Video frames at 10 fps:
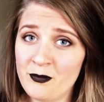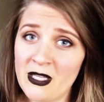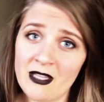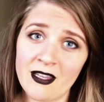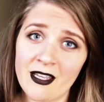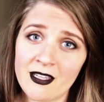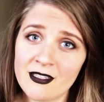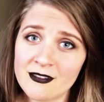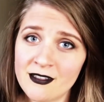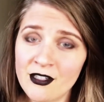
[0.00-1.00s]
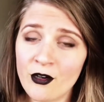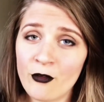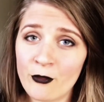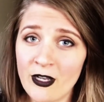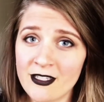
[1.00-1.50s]
be like,
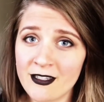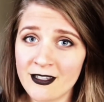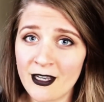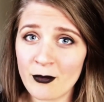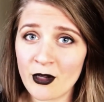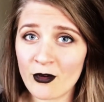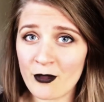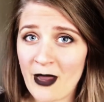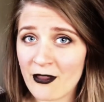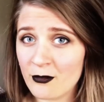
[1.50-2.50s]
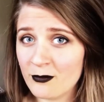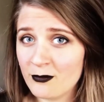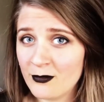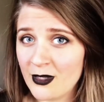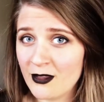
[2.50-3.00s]
afraid to get up and go to the bathroom
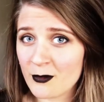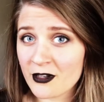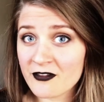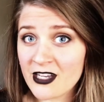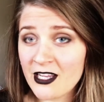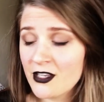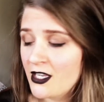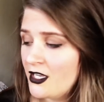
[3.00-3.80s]
in the middle of the night.